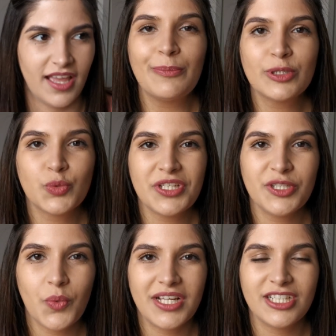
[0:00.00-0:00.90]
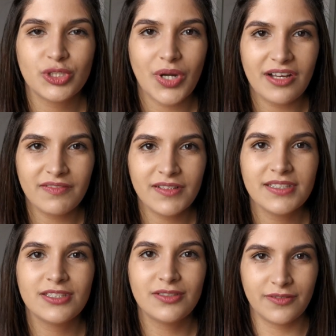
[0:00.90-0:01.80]
Number 21,
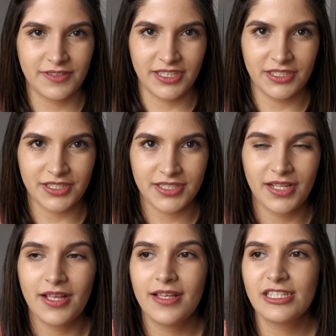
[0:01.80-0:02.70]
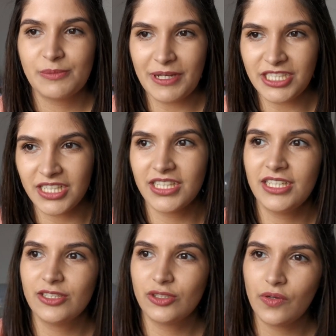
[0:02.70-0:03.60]
travel souvenirs.
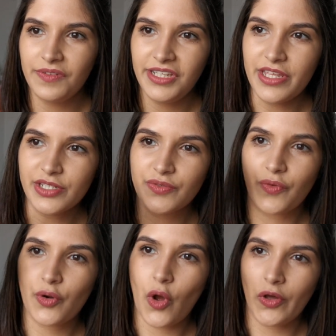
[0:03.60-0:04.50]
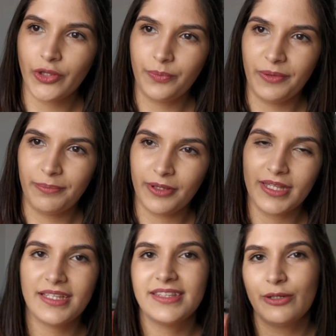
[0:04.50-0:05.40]
Especially souvenirs for other
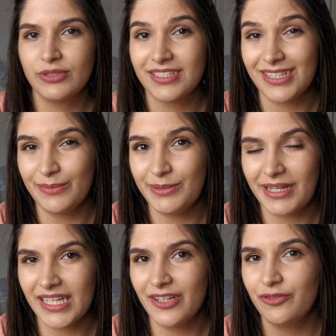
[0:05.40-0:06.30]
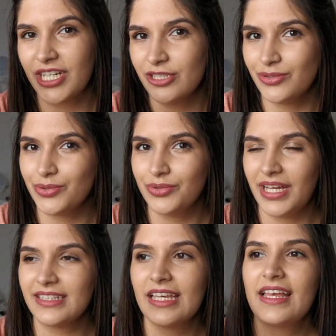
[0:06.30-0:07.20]
people. There was a time in my life where I used to do
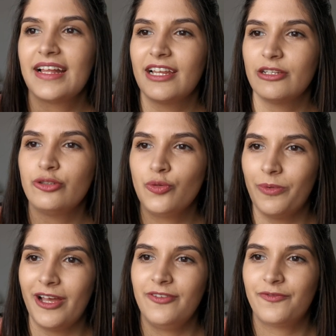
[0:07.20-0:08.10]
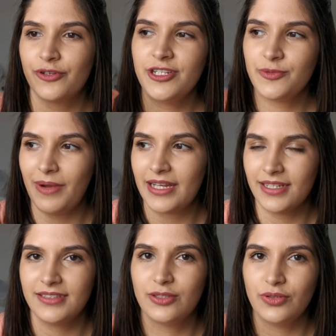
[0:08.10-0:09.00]
that and I used to buy fridge
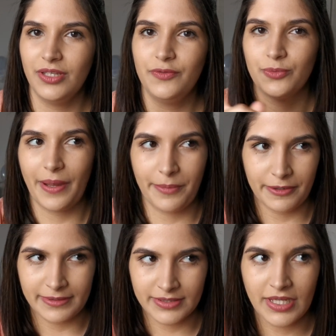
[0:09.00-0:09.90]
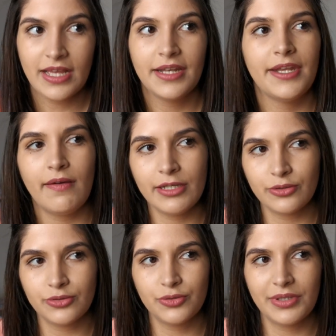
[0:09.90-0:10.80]
magnets to give to my parents. Now I
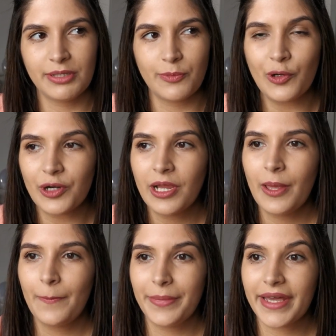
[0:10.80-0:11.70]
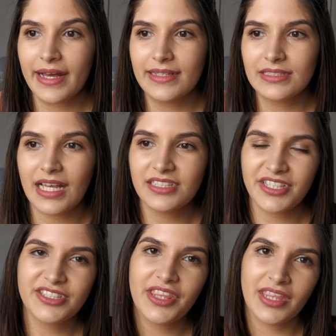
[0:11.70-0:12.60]
don't do anymore because I
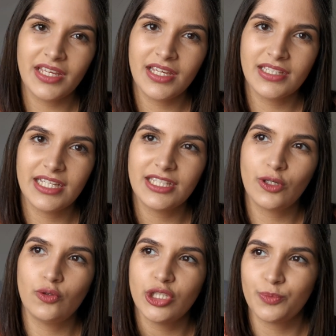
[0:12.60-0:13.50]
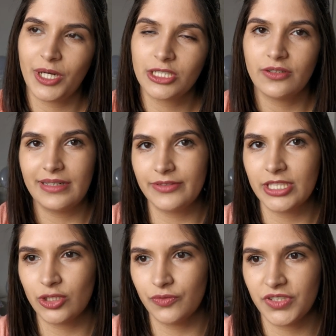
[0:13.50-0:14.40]
started thinking that the coolest part of
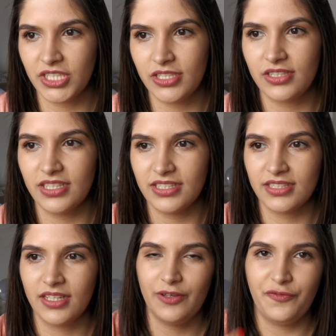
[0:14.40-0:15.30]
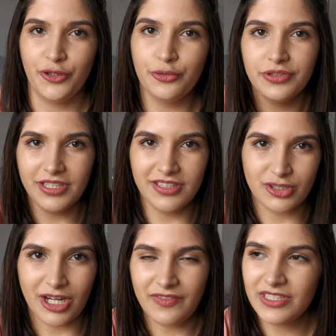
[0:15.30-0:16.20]
having a souvenir is if you did the
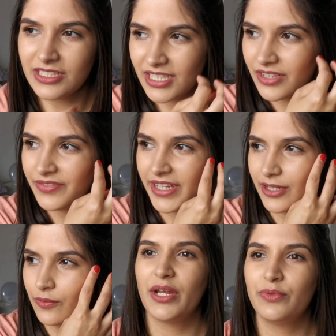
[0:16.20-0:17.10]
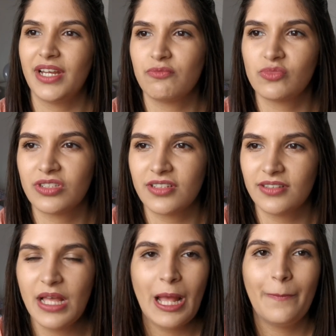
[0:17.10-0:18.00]
travel itself. Like, why would I want
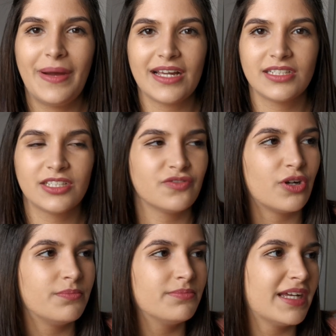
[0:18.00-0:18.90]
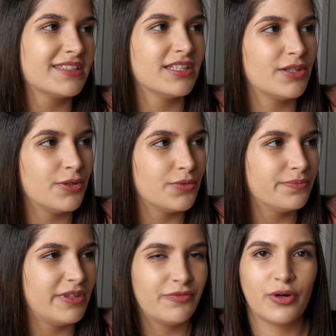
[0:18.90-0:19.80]
a magnet from
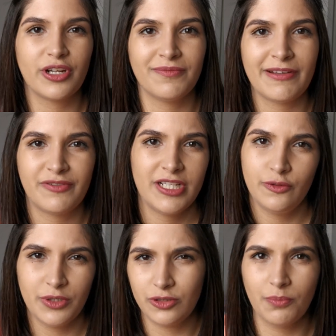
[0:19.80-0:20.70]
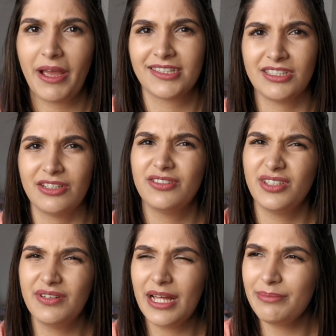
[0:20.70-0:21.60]
Mexico if one of my friends went to Mexico? You
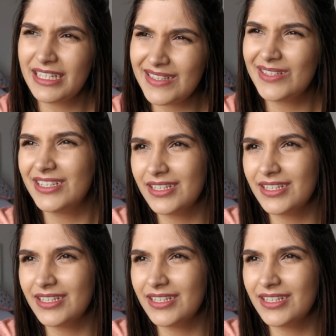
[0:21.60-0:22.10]
know what I mean?